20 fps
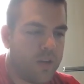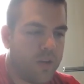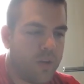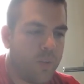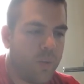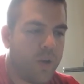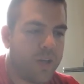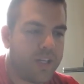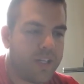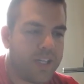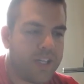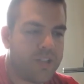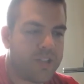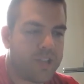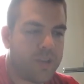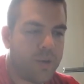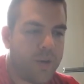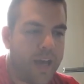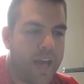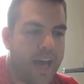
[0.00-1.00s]
what needs
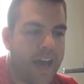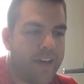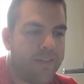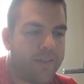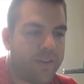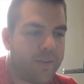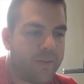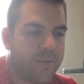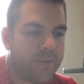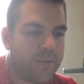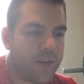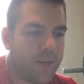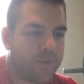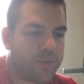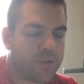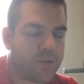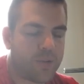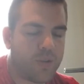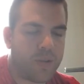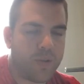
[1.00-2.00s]
you have, and I'm
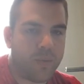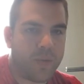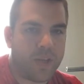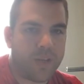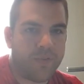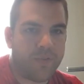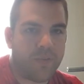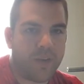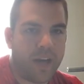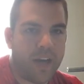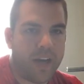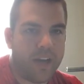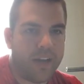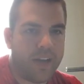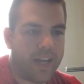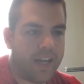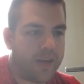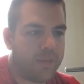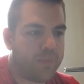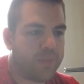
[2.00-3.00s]
sure that we can find
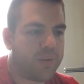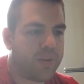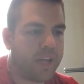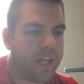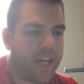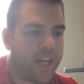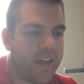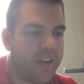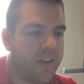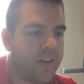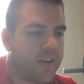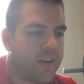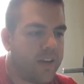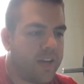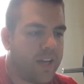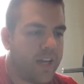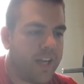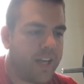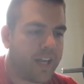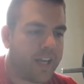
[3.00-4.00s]
a plan
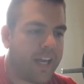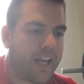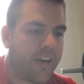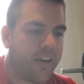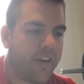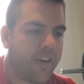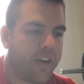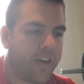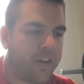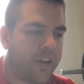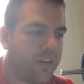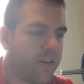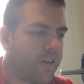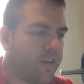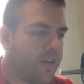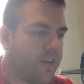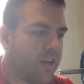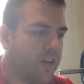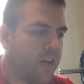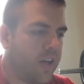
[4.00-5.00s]
and a carrier